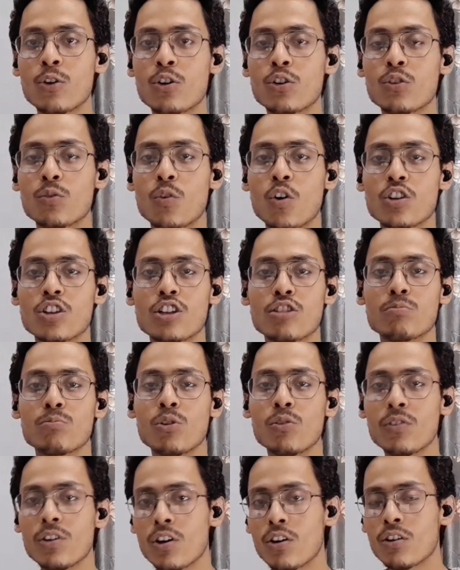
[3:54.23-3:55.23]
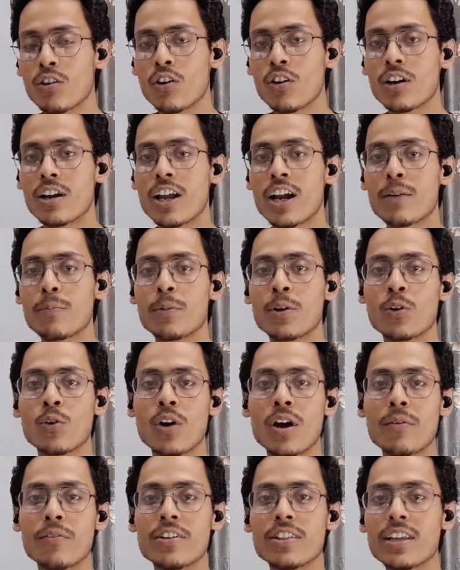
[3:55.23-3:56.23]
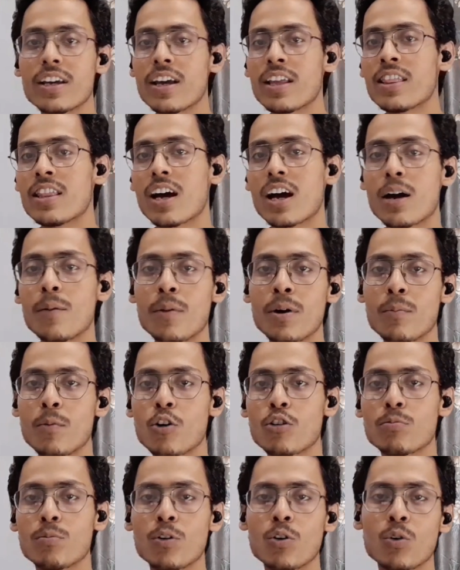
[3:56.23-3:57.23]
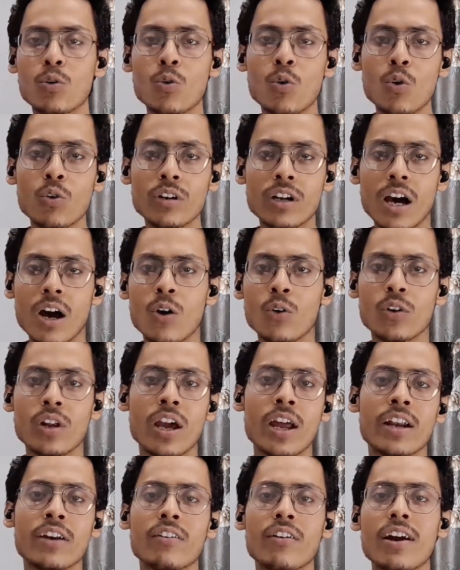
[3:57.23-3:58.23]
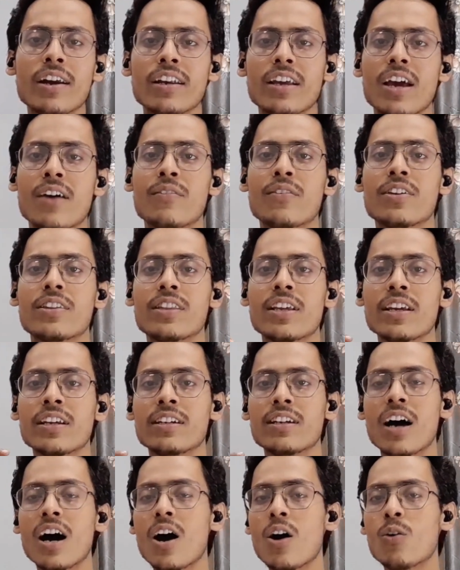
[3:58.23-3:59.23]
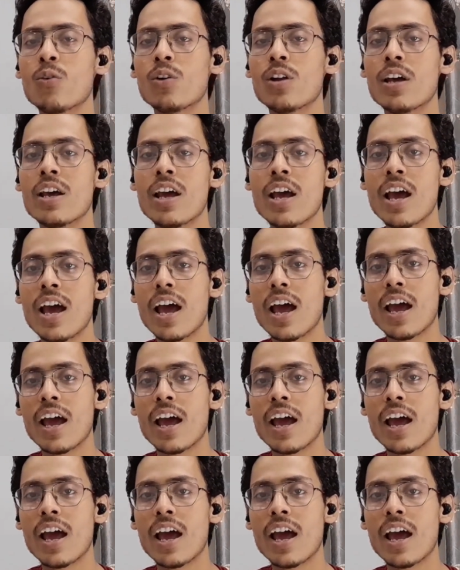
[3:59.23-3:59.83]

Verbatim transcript: are you going to watch this movie or not let me know everything in the comment box below go down and write everything down